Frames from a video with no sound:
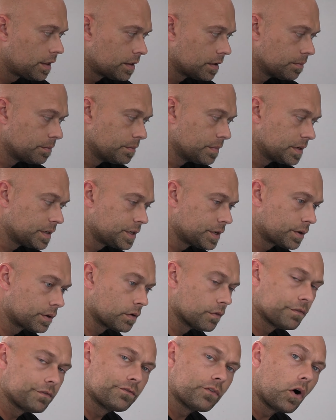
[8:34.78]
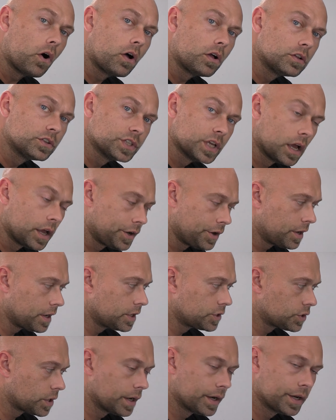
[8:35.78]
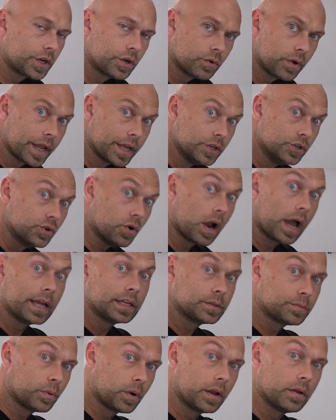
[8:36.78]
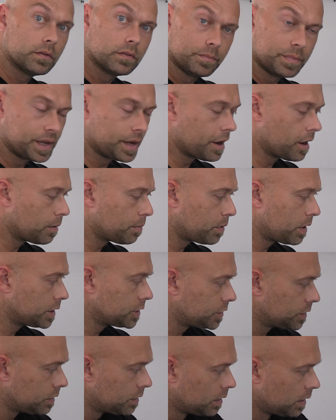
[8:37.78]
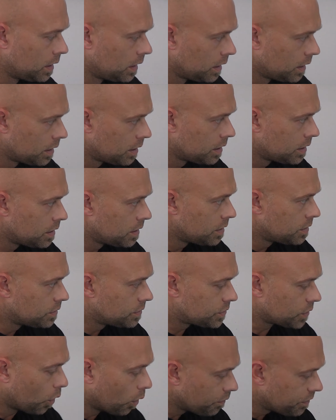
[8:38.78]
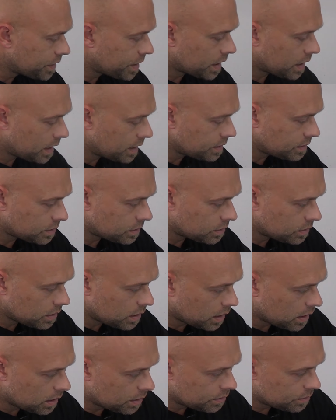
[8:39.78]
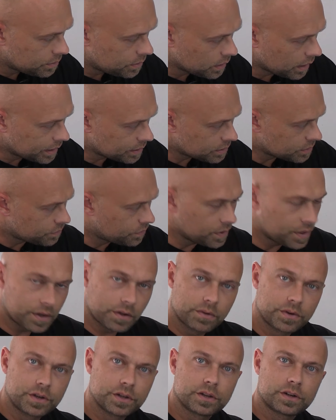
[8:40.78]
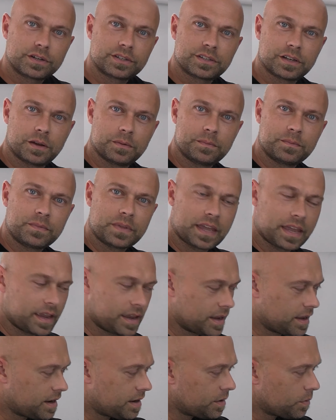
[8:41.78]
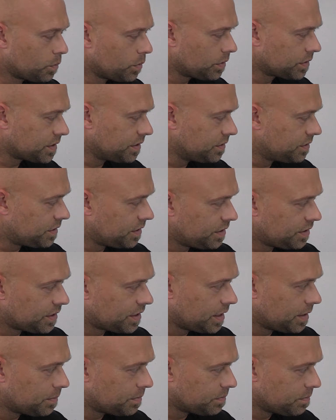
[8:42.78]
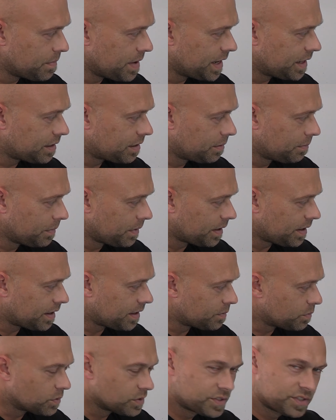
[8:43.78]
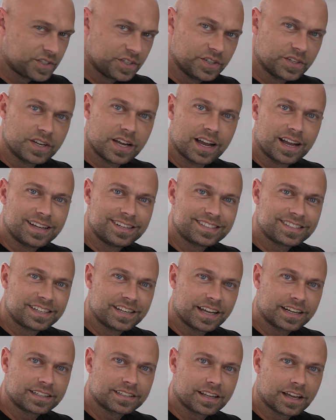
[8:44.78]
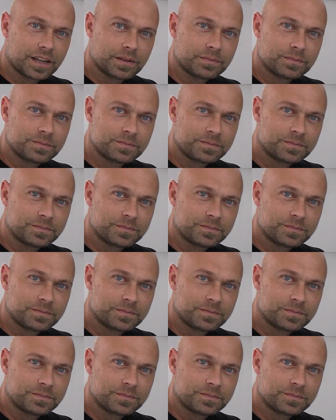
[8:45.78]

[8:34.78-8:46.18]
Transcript: the material falls on. You're not trying to create dry spray with big air pressure. So hopefully, guys, uh, you like this video and you learned something, and we'll continue to keep making them, and we'll see you guys next time.